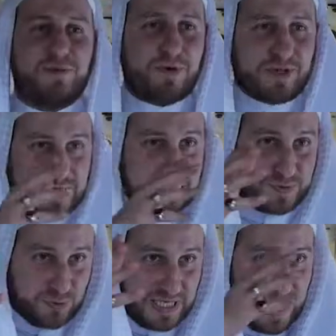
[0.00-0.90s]
when the
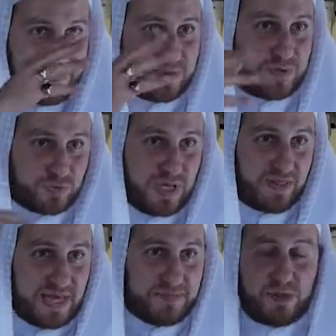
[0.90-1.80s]
dispute happened between
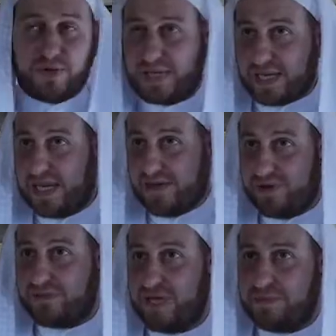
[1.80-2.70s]
them during the Khilaf
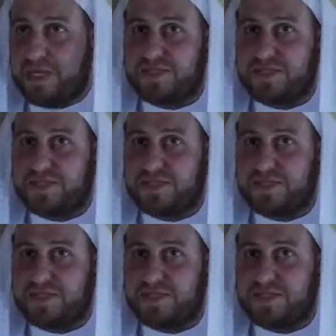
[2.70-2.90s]
of the Amir